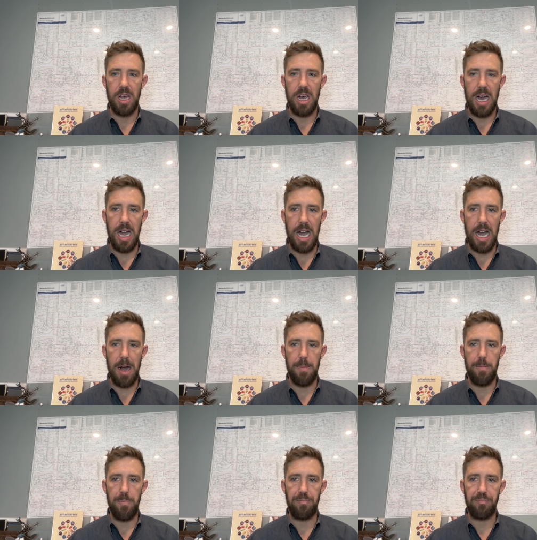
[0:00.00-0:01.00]

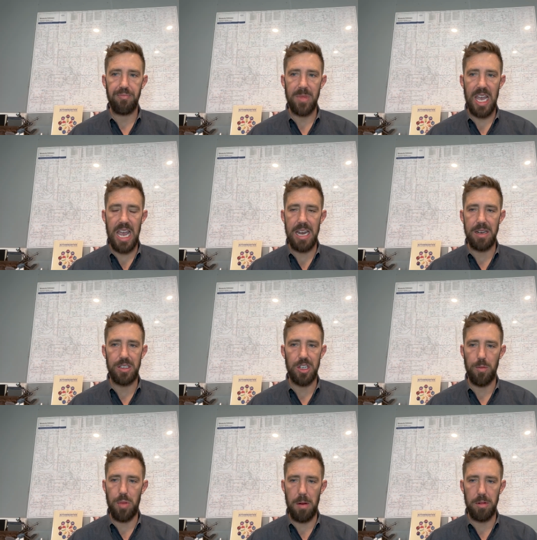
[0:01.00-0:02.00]
Um, and so
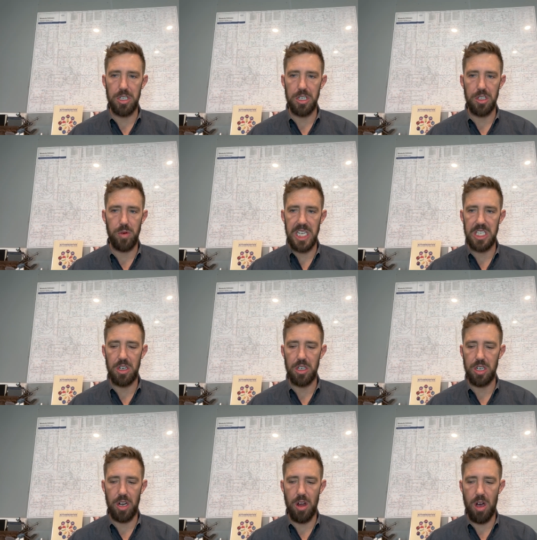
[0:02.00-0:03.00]
publishes research
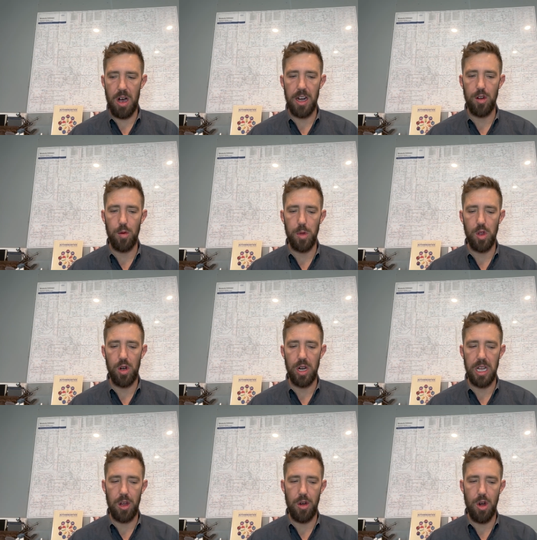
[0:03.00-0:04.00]
on
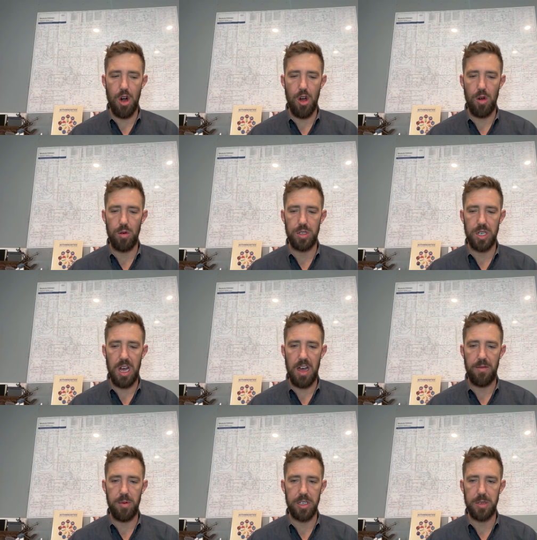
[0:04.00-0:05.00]
autoimmunity, on neuro
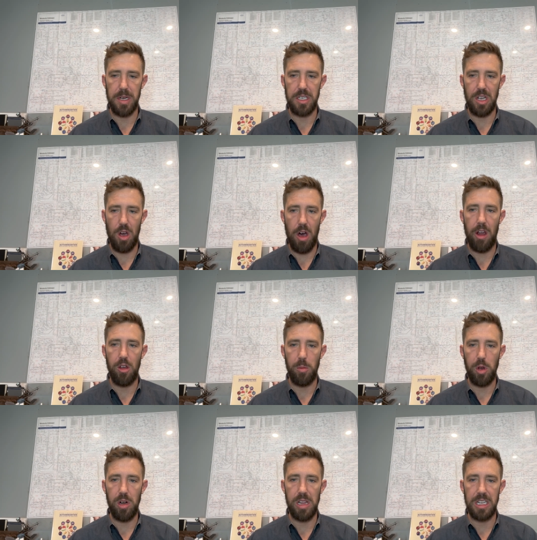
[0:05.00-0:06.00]
stuff, but especially
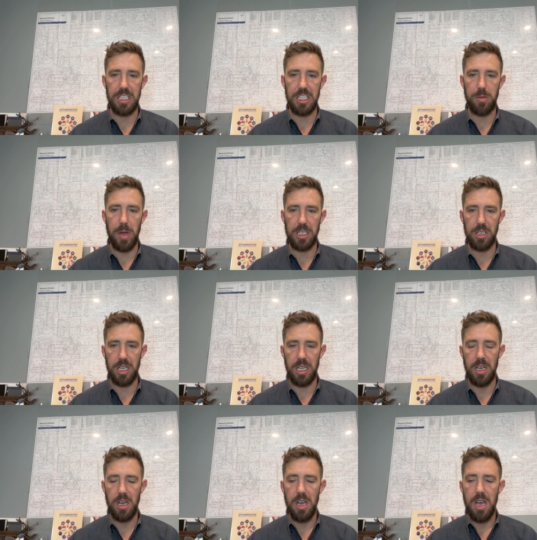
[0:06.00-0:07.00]
autoimmunity. That's his specialty.
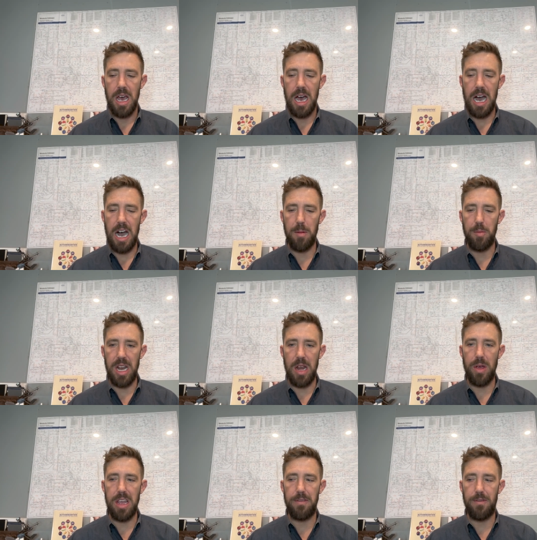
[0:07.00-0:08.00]
Um, but
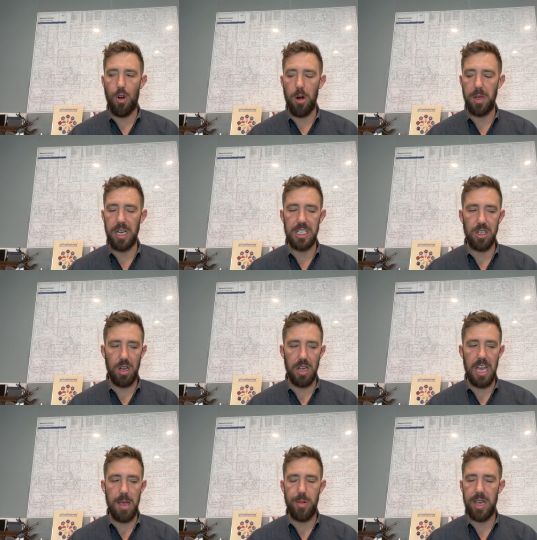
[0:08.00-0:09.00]
anyway, he formulates all
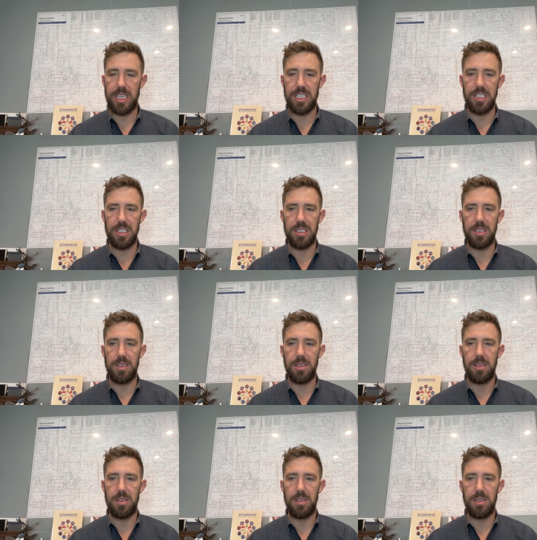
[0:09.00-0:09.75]
Apex's